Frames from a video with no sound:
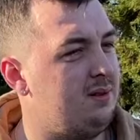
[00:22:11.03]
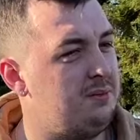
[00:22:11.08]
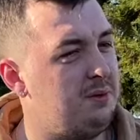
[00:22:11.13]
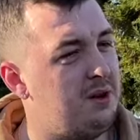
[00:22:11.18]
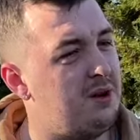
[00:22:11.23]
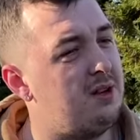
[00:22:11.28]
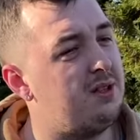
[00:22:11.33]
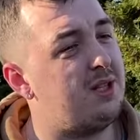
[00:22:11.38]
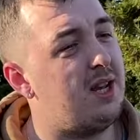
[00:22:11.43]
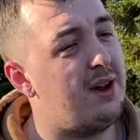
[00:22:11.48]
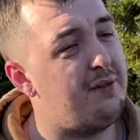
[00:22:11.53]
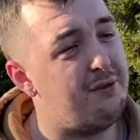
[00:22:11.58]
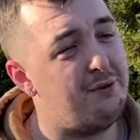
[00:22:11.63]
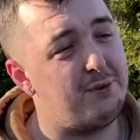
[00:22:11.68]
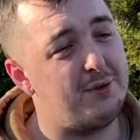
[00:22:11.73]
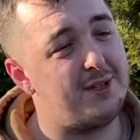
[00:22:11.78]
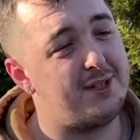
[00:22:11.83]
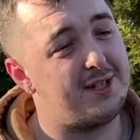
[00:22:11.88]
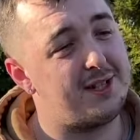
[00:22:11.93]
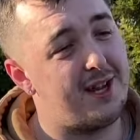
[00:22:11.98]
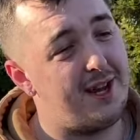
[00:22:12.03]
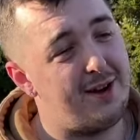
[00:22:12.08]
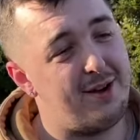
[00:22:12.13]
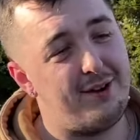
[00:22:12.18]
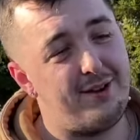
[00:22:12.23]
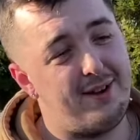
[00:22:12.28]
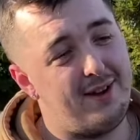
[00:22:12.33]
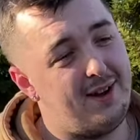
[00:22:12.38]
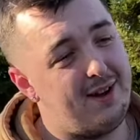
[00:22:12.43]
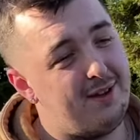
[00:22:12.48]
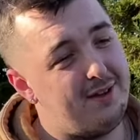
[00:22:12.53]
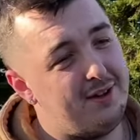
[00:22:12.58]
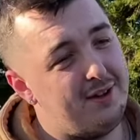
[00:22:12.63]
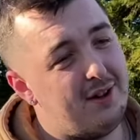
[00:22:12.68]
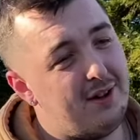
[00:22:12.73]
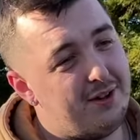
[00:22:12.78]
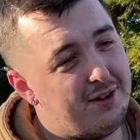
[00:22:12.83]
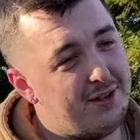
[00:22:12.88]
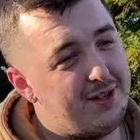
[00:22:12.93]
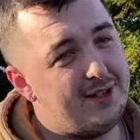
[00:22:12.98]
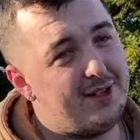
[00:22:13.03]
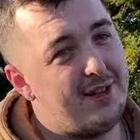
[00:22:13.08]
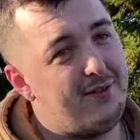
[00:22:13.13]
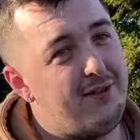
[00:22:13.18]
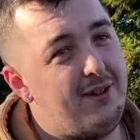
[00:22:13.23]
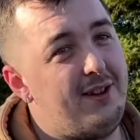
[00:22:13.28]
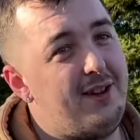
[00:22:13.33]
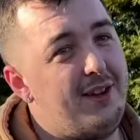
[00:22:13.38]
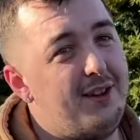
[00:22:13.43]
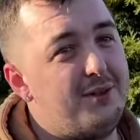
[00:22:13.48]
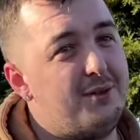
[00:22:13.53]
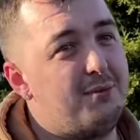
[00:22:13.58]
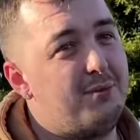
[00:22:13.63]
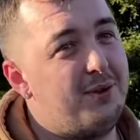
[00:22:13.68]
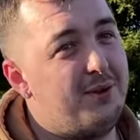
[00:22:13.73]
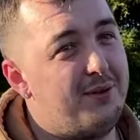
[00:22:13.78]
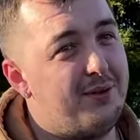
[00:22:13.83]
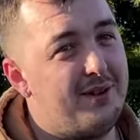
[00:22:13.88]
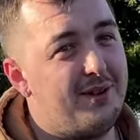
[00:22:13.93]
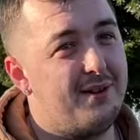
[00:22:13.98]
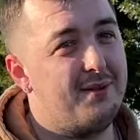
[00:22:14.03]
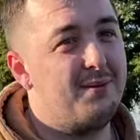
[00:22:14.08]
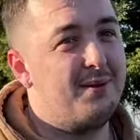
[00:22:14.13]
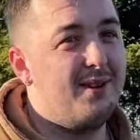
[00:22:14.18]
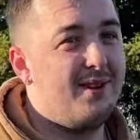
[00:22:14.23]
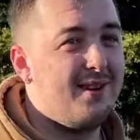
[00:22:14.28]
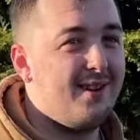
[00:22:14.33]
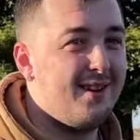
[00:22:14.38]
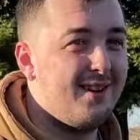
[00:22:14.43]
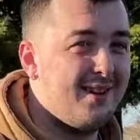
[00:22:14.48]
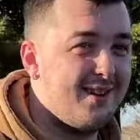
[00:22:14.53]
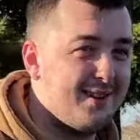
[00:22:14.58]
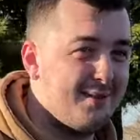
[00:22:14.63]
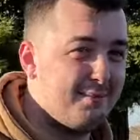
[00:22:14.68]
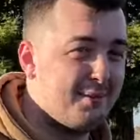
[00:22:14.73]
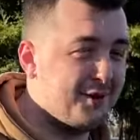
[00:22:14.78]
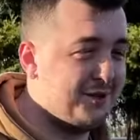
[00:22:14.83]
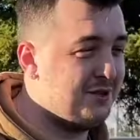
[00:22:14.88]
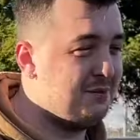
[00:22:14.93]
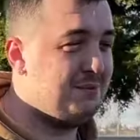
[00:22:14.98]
be honest, everyone's scared now that all these CVTs are blowing up. A bunch of